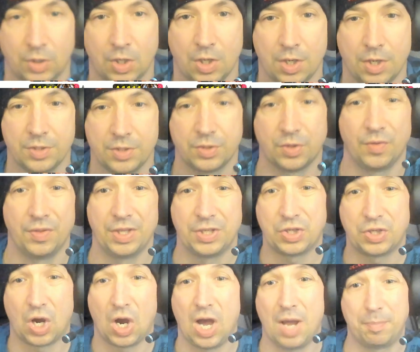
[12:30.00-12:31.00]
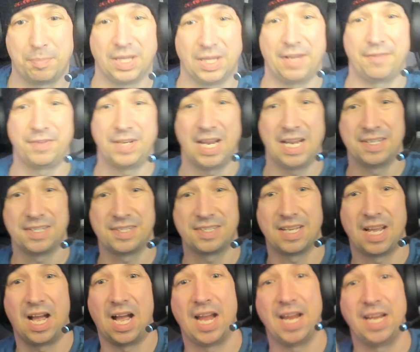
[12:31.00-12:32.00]
So in the top left-hand
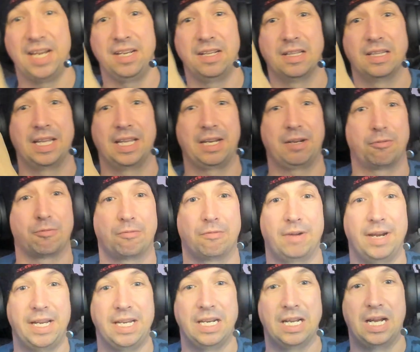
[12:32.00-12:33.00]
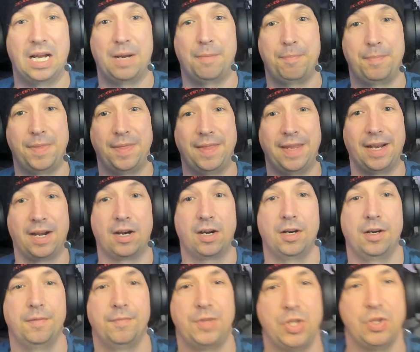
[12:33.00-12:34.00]
side, like right up
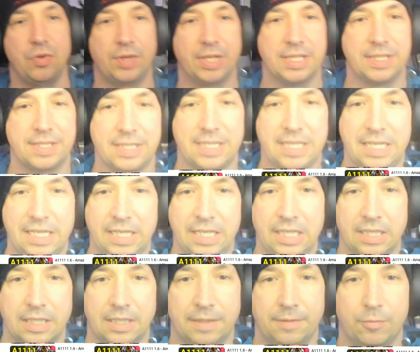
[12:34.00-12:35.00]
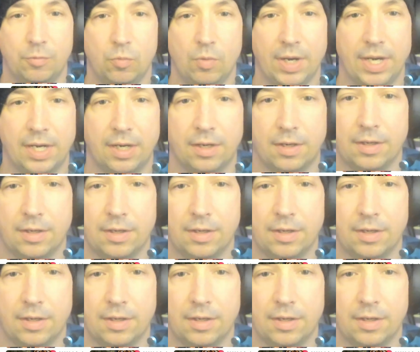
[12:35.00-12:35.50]
there, you can see where